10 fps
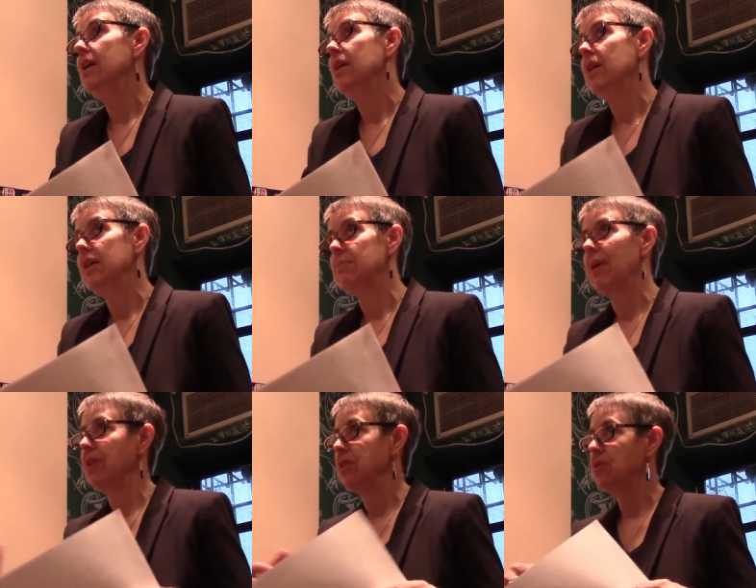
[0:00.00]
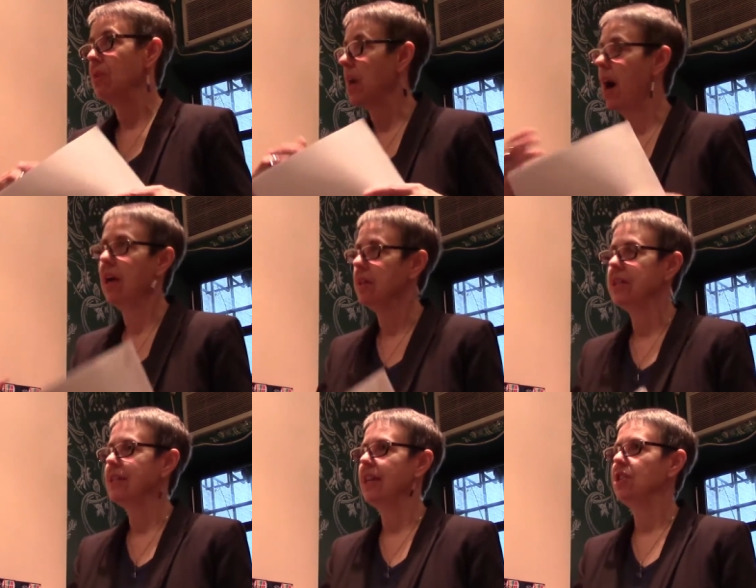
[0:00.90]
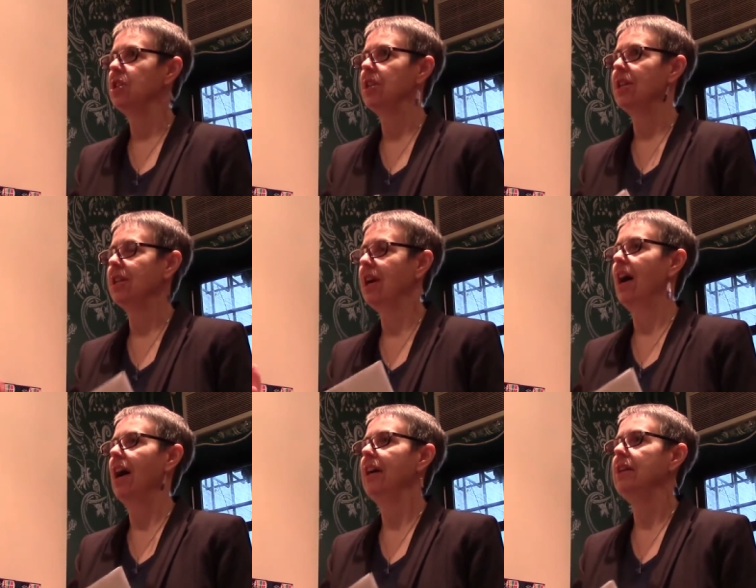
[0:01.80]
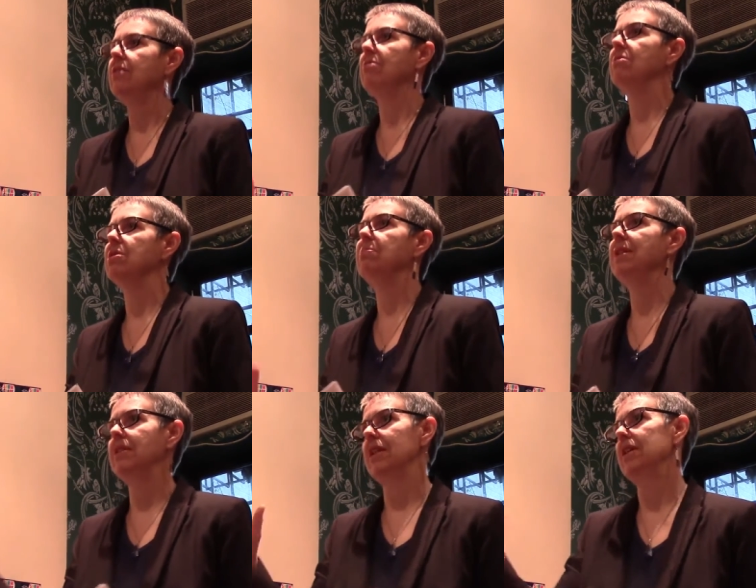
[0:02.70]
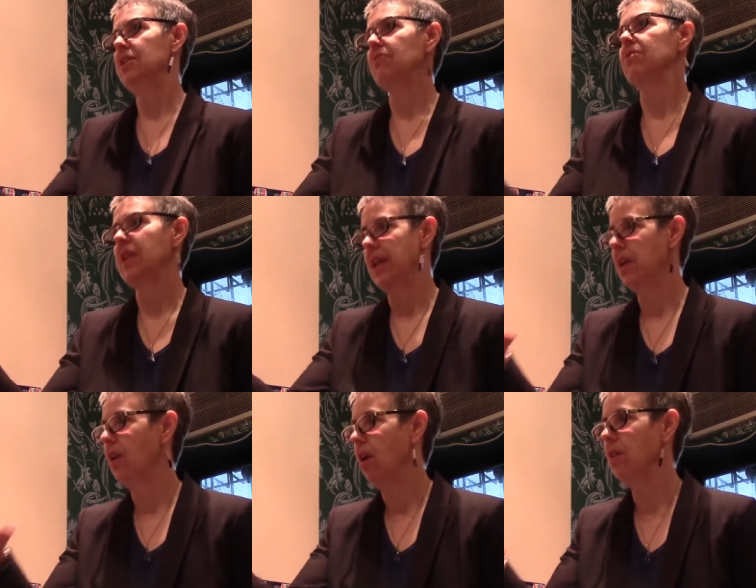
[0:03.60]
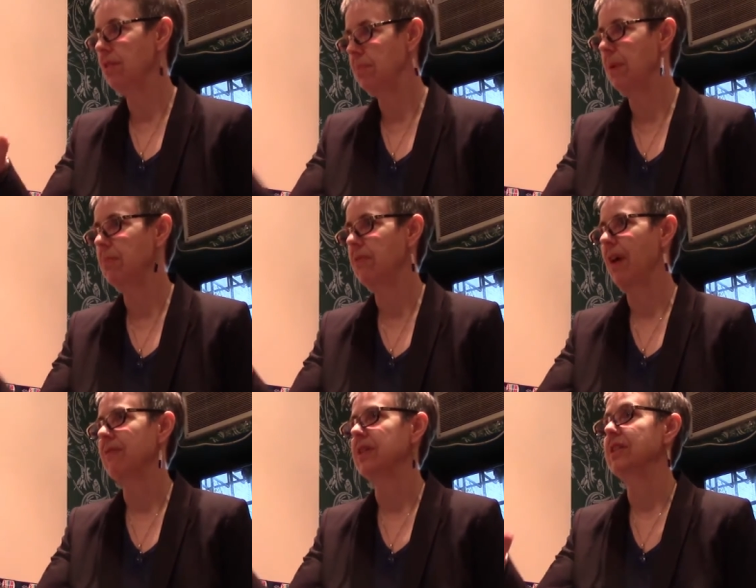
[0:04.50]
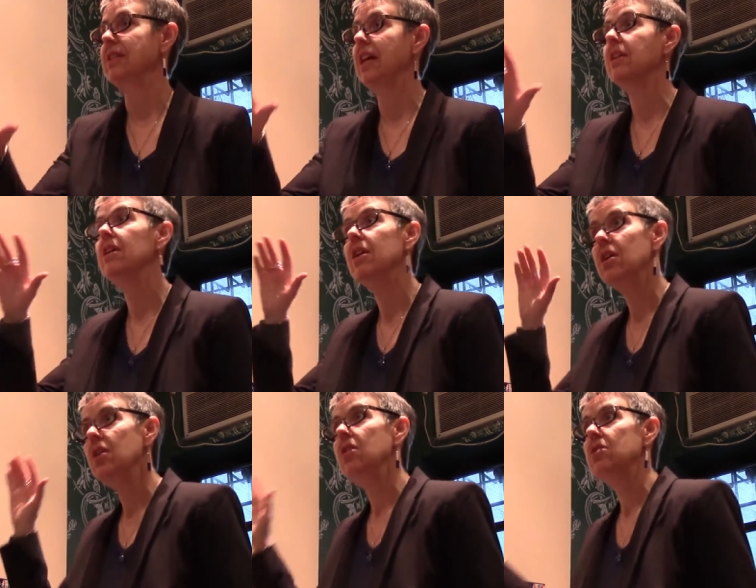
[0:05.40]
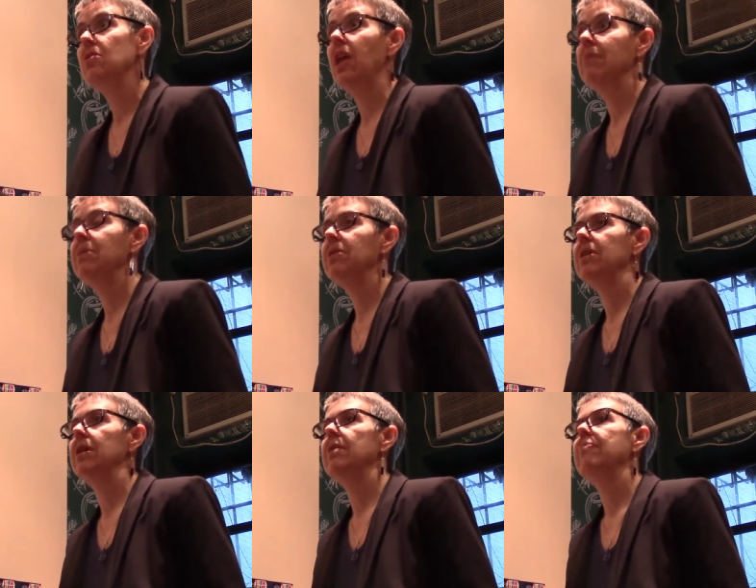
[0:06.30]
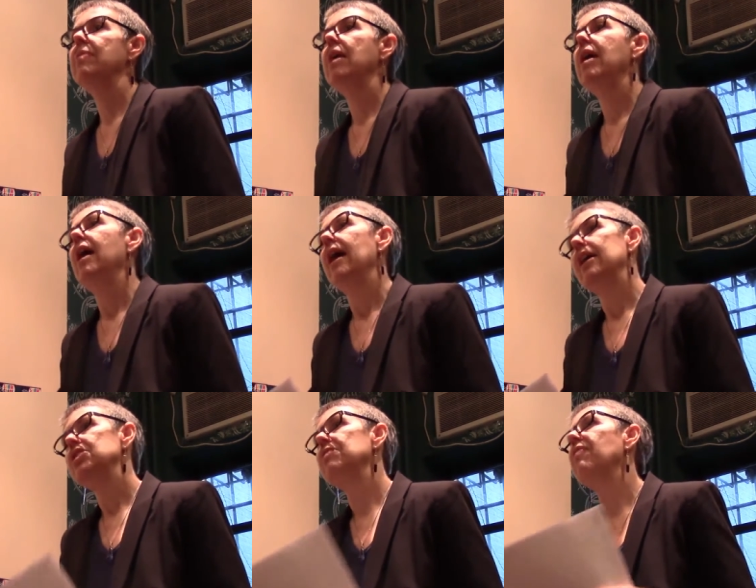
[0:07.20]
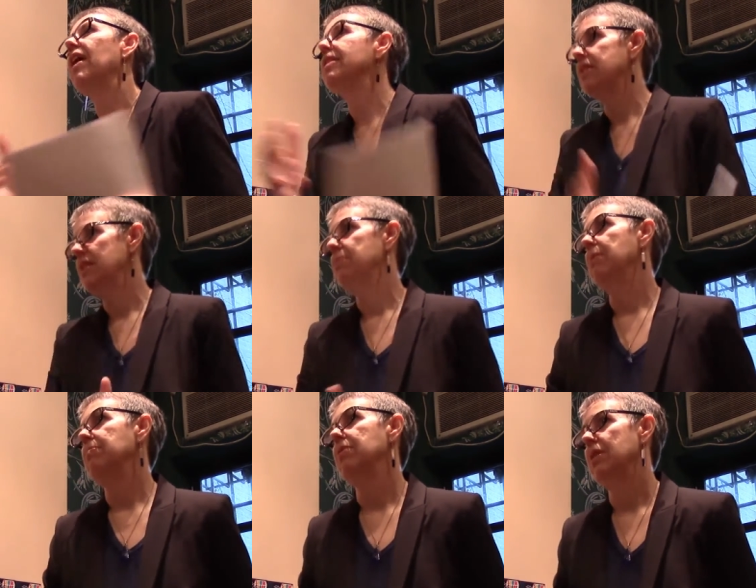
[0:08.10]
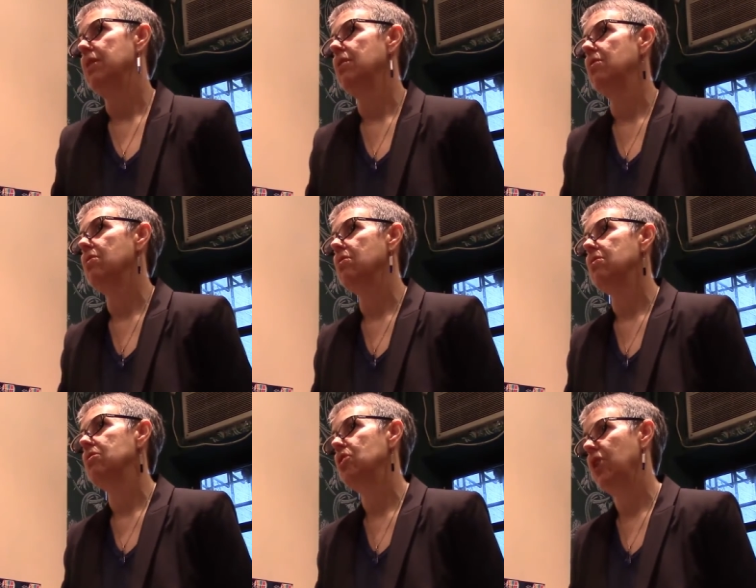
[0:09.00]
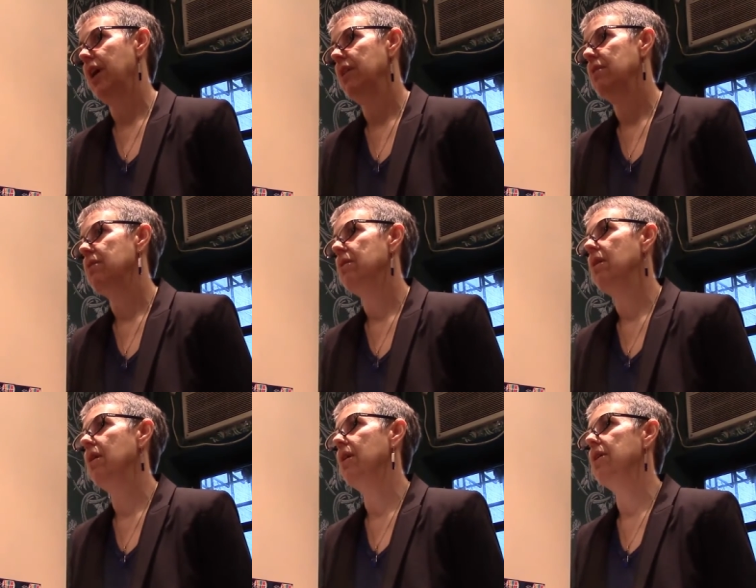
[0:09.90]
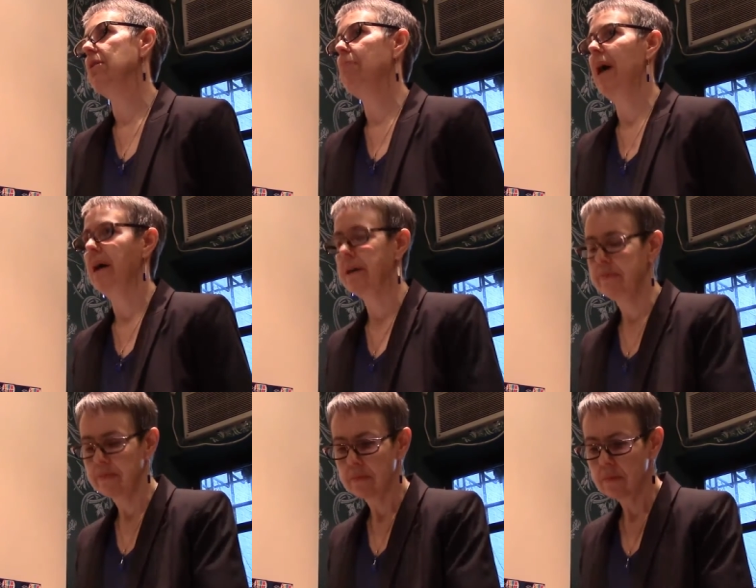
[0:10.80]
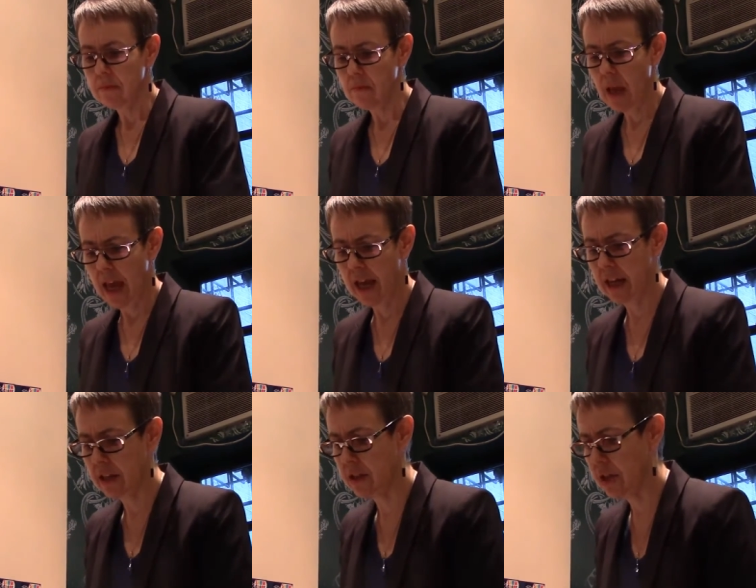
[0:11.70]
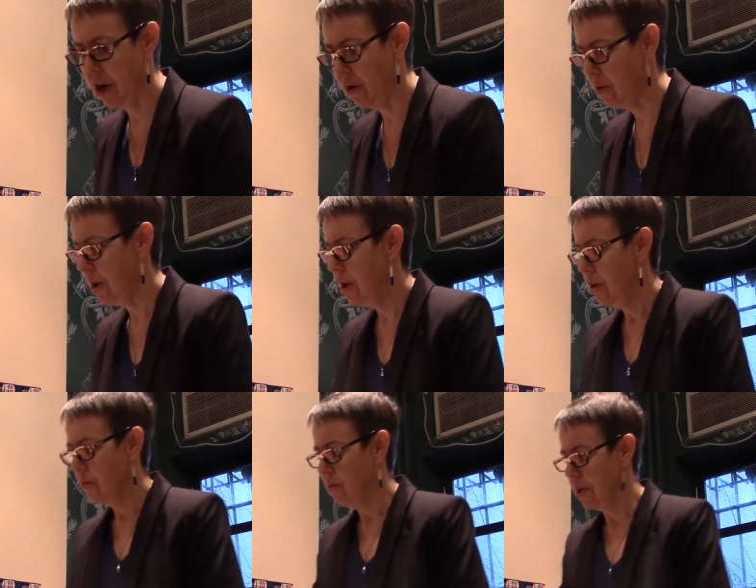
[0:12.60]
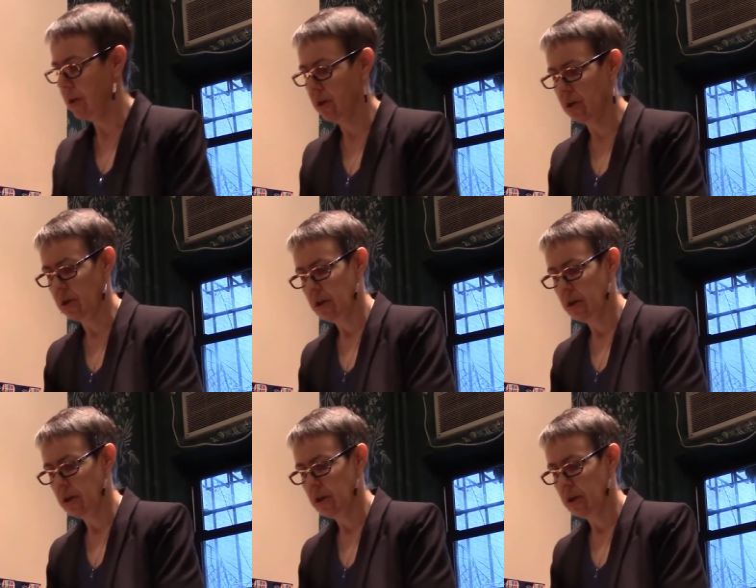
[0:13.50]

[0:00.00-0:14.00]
is married to a colonization guy, which means that he's for sending all of the people of African descent to Liberia, and she finds these people in her shed in the back. And so we're